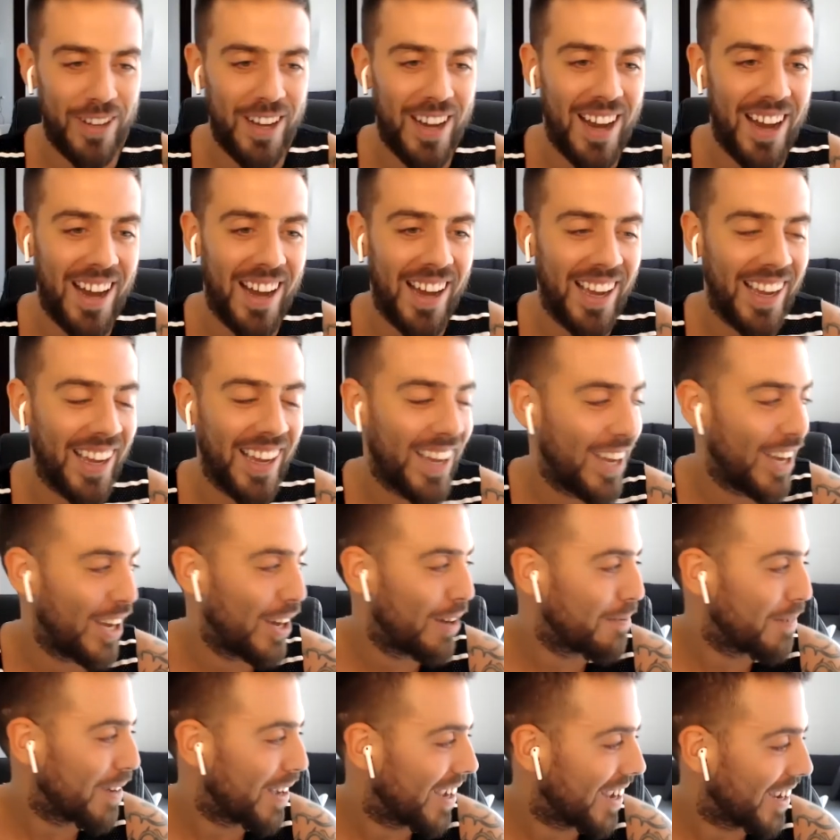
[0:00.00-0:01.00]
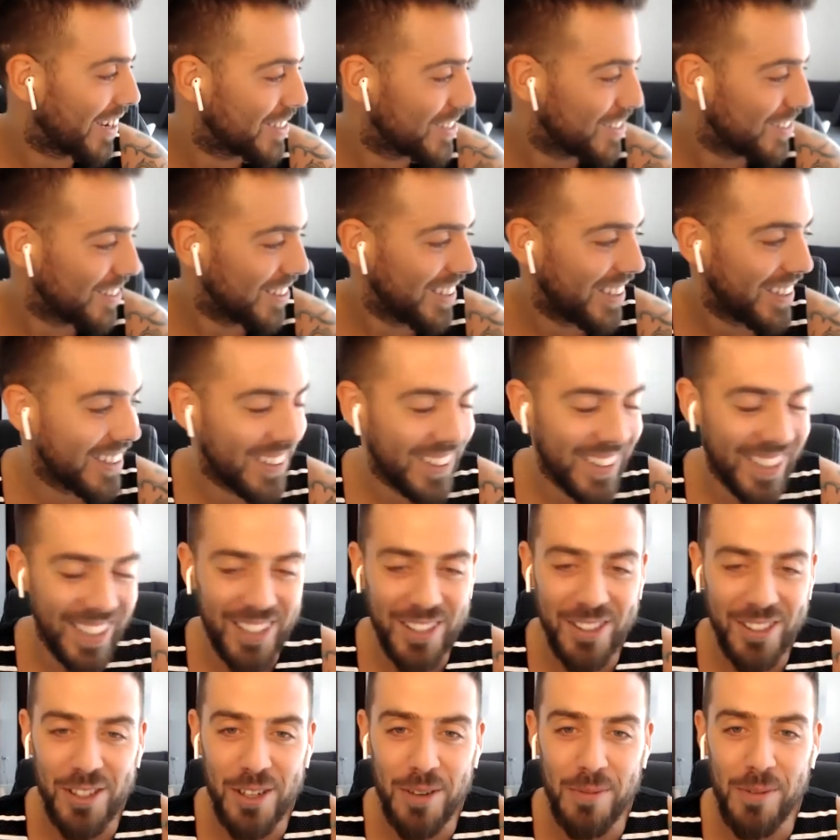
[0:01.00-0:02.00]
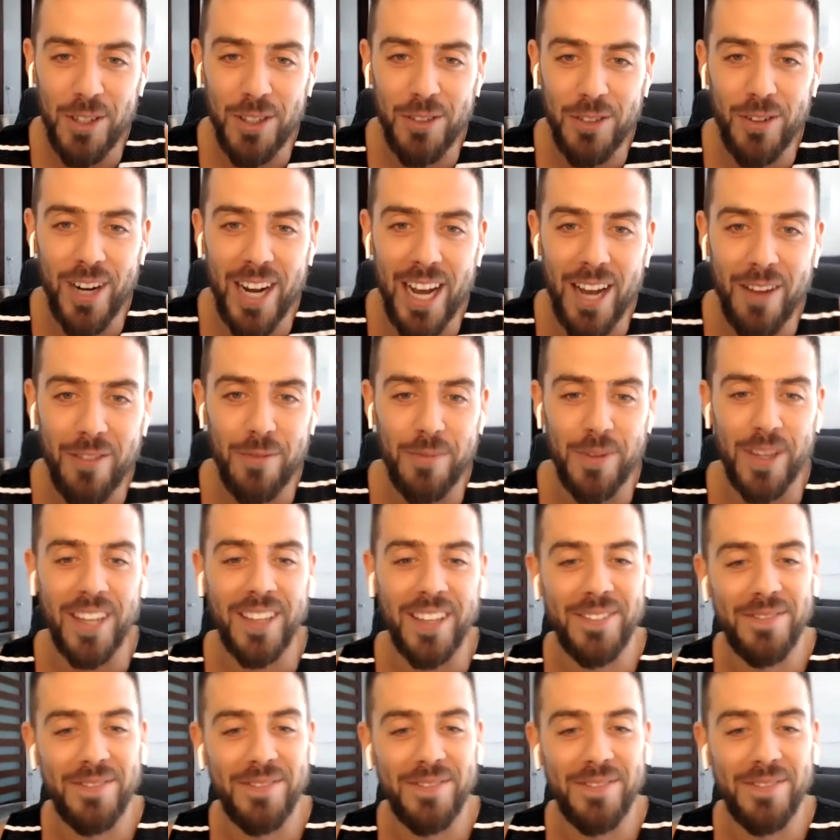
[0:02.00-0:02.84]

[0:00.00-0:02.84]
I am excellent. Thank you so much for having me.